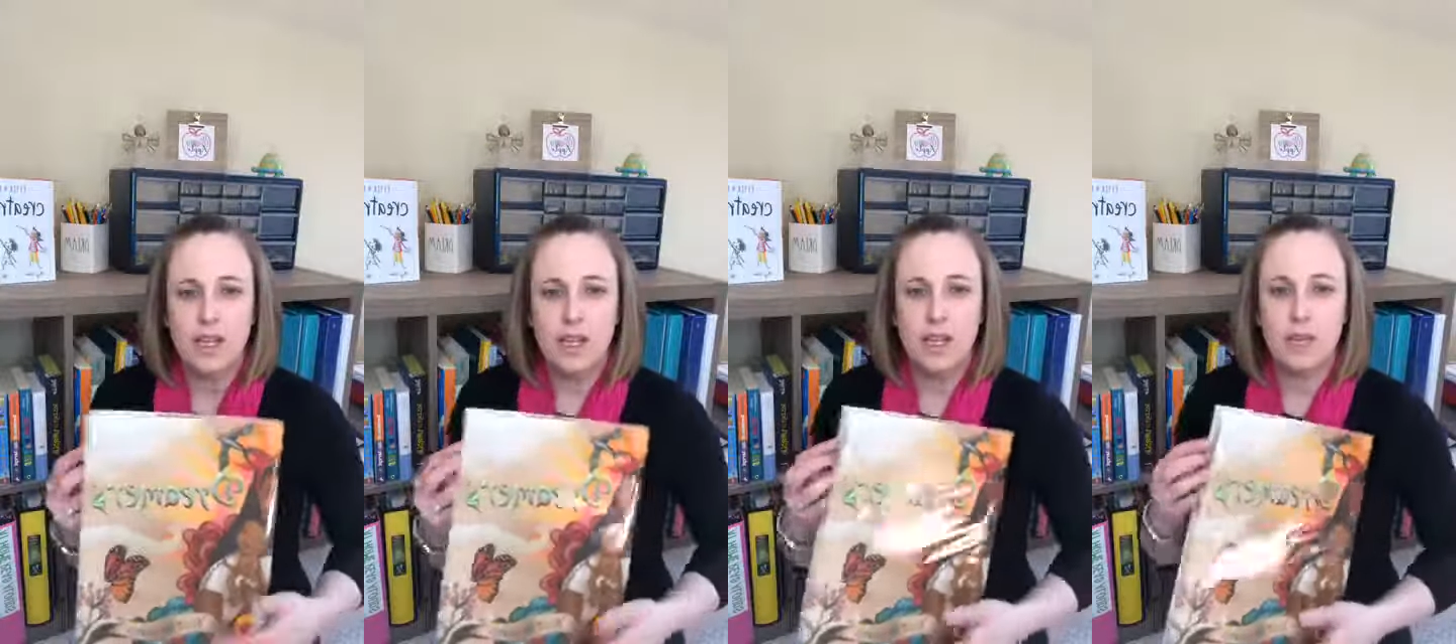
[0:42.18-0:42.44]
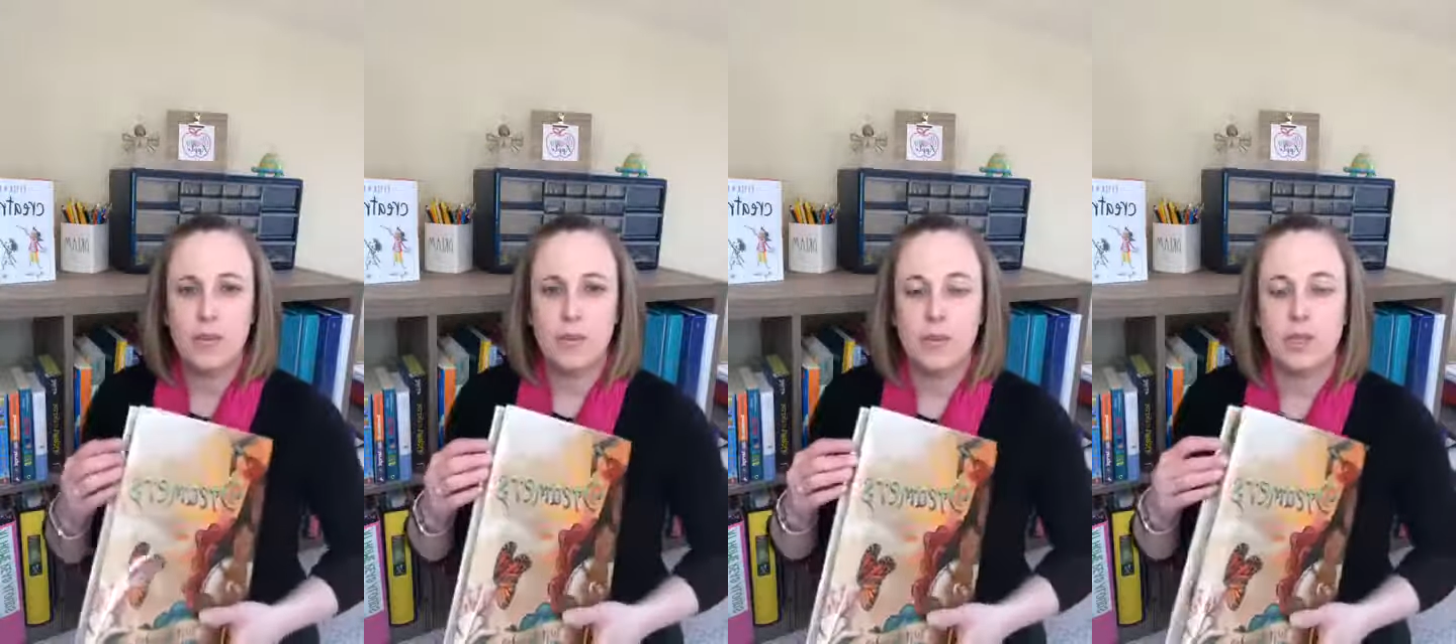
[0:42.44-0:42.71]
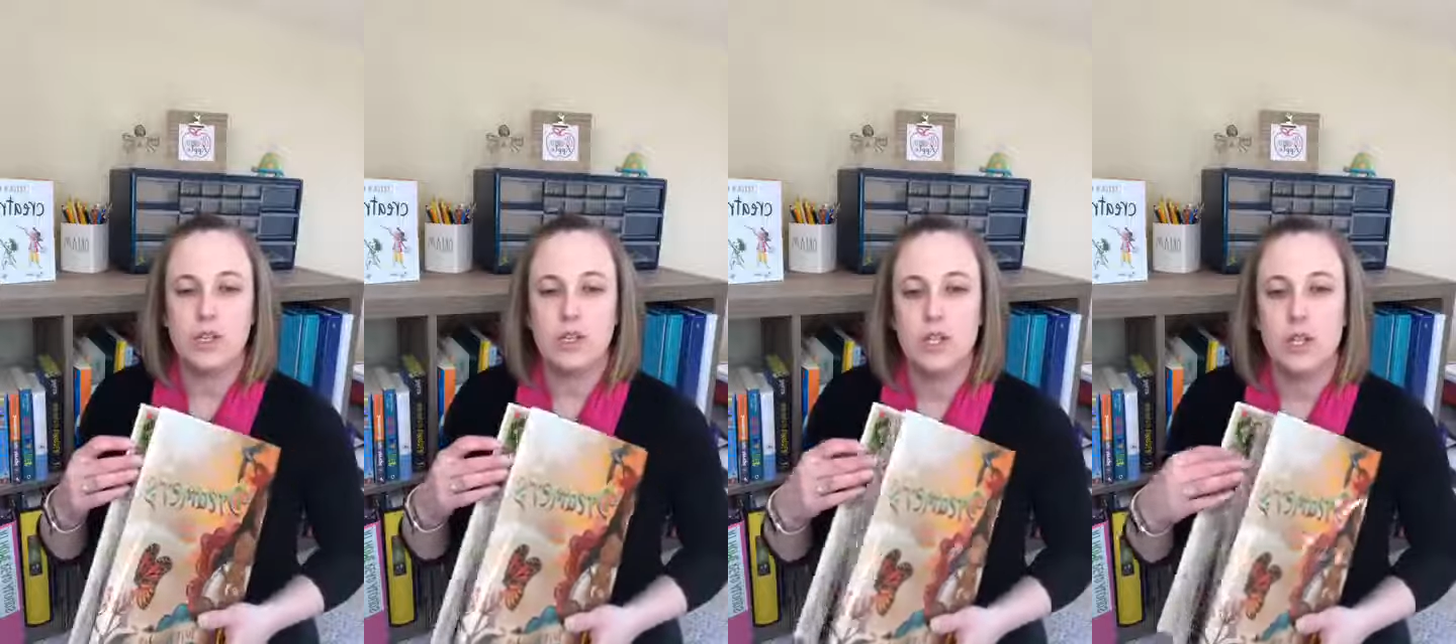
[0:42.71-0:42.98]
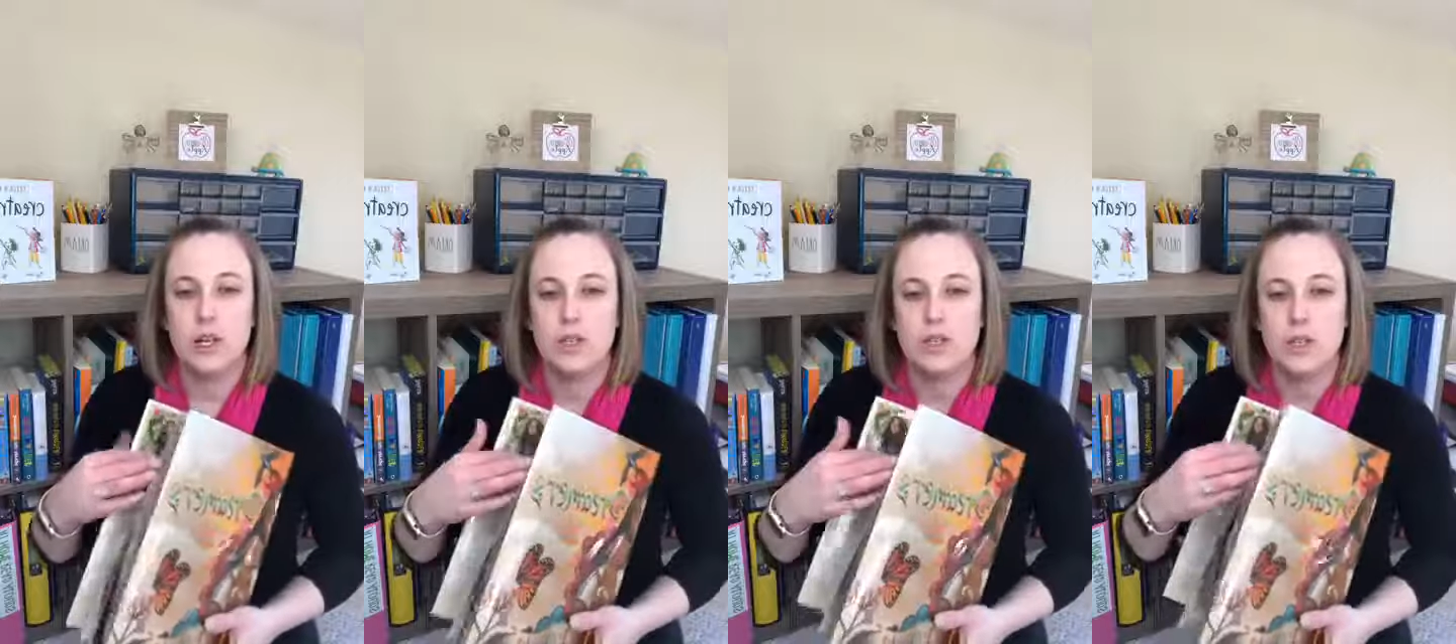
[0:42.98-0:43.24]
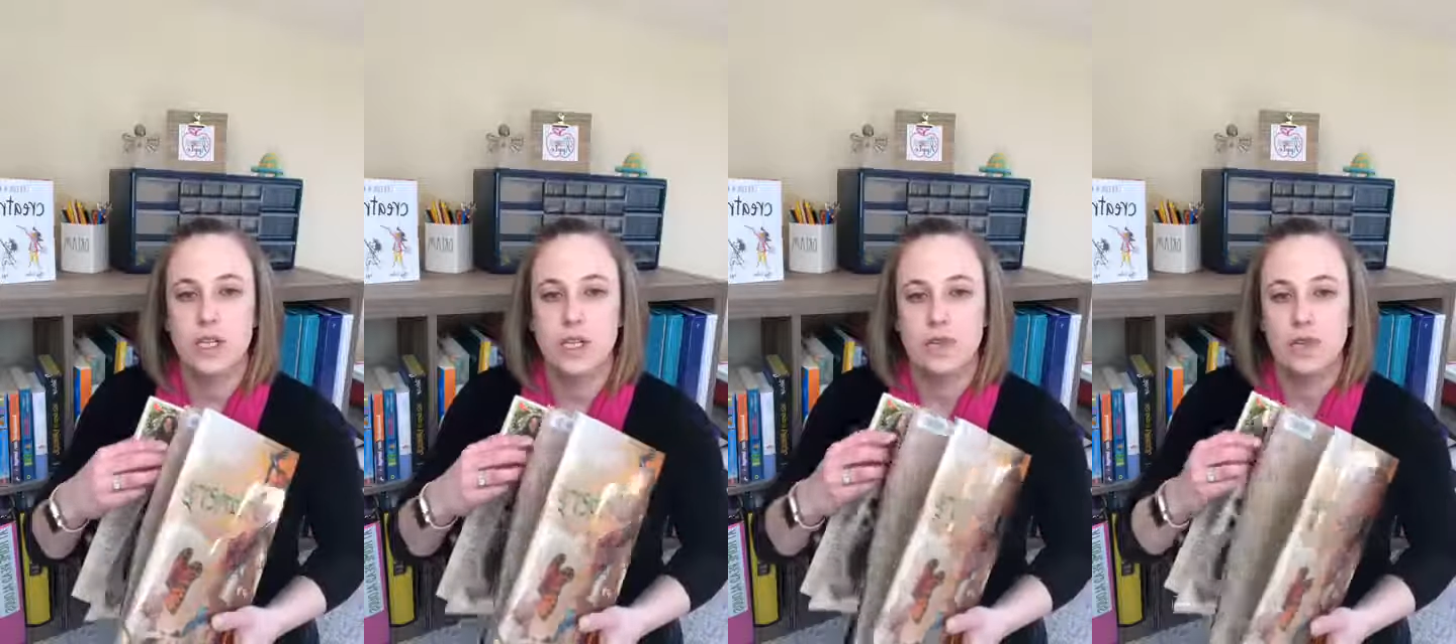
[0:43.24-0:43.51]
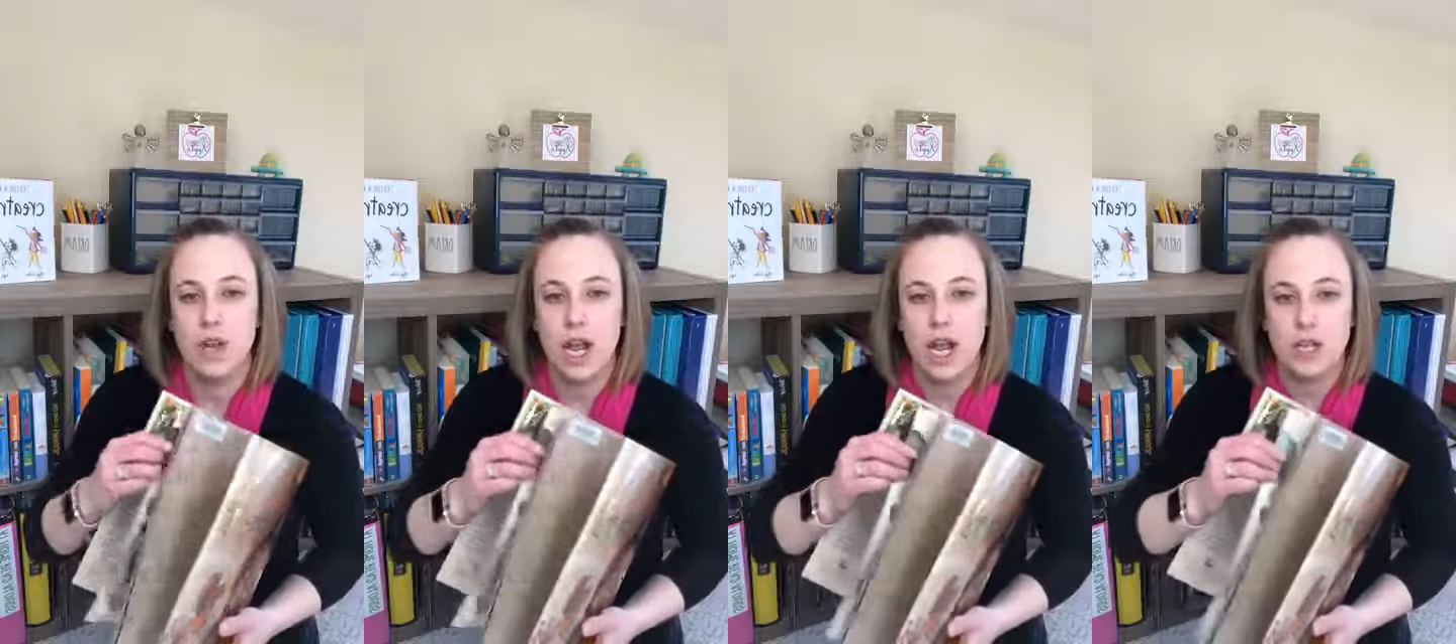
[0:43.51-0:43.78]
In the book, she also
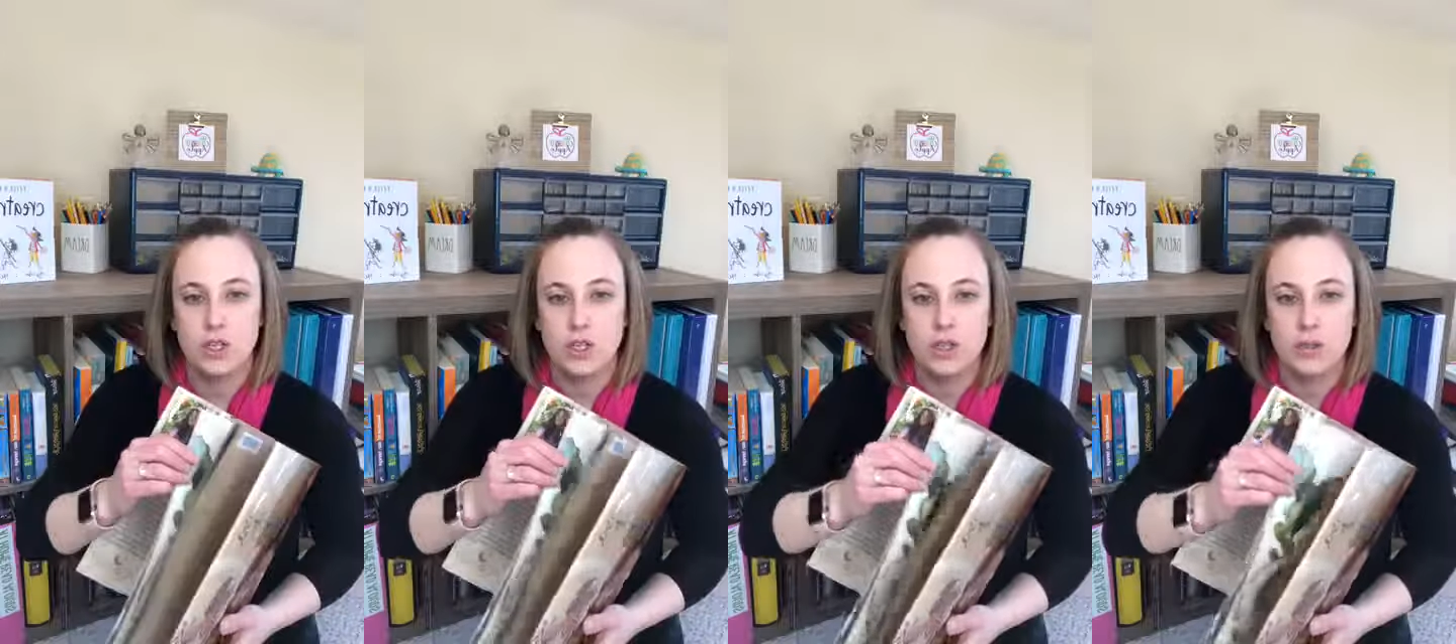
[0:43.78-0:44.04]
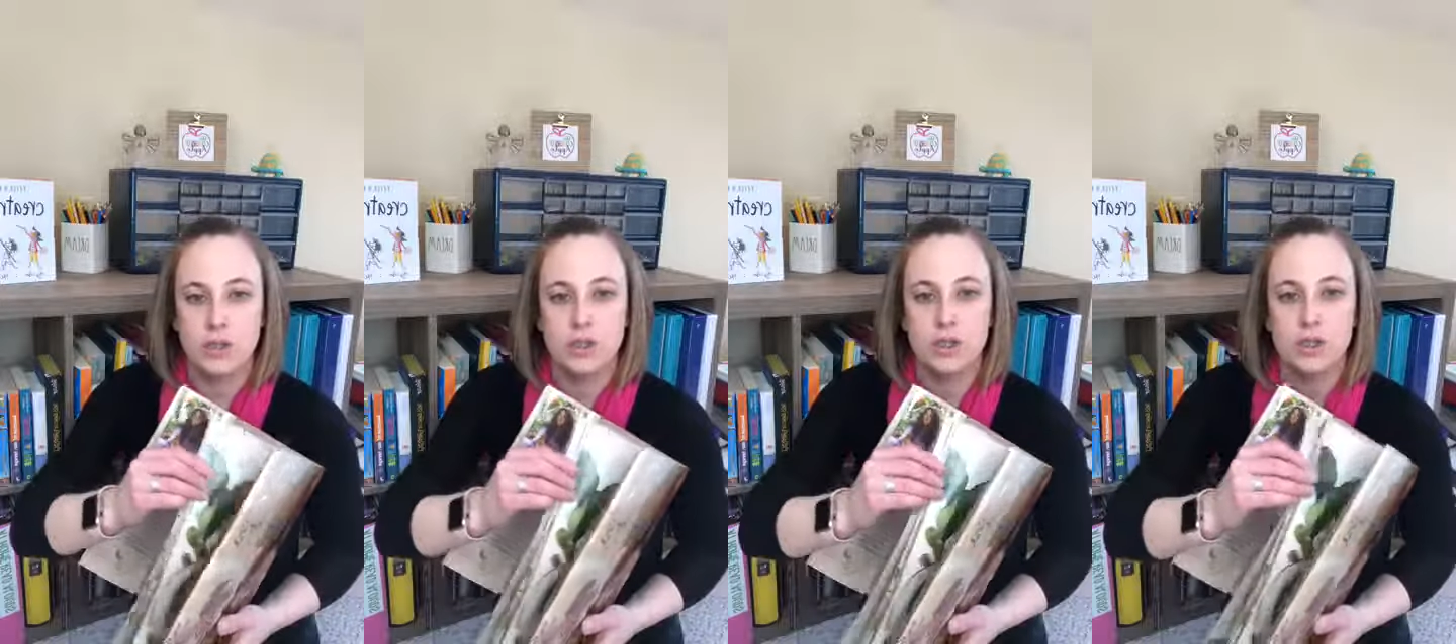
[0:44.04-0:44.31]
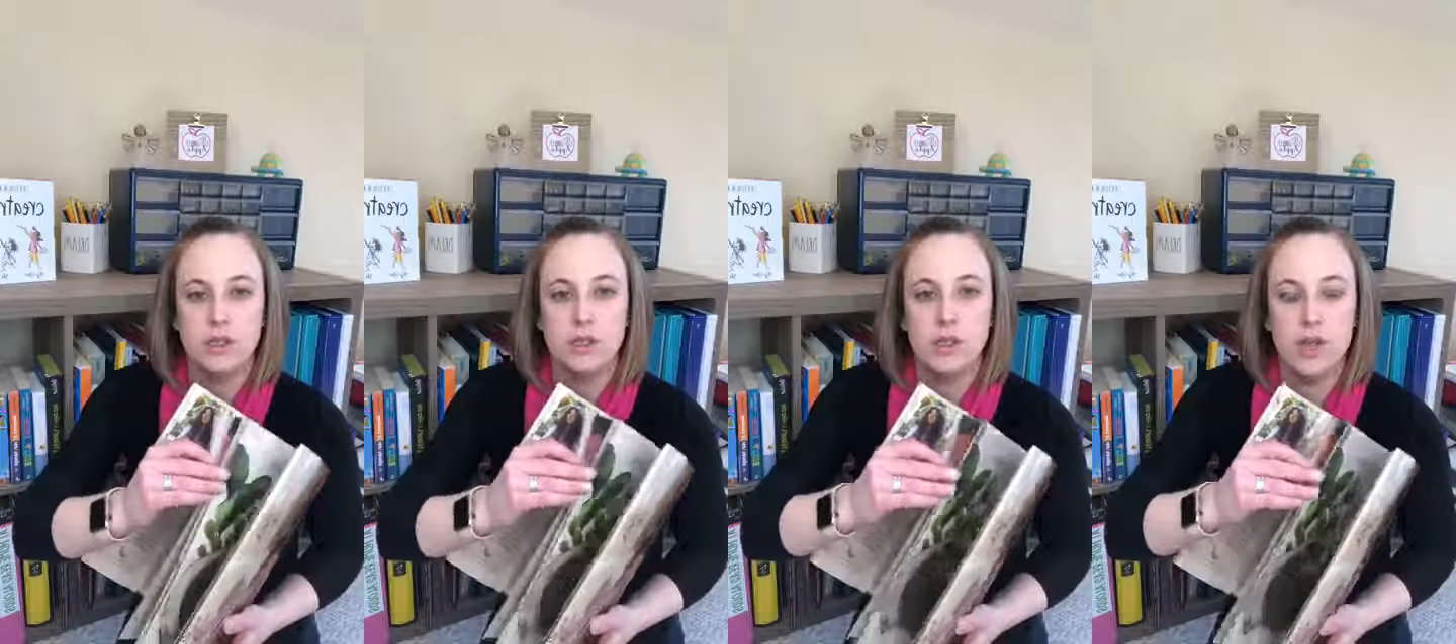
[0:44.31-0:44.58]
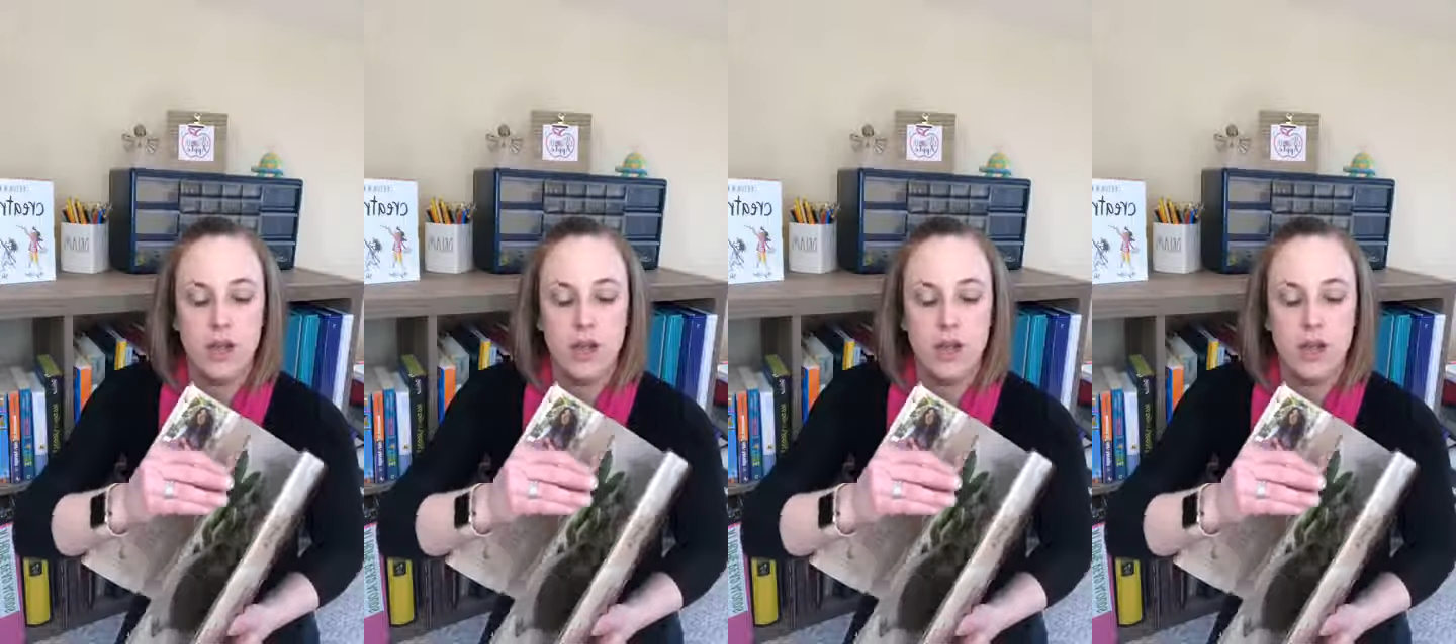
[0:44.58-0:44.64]
gives her actual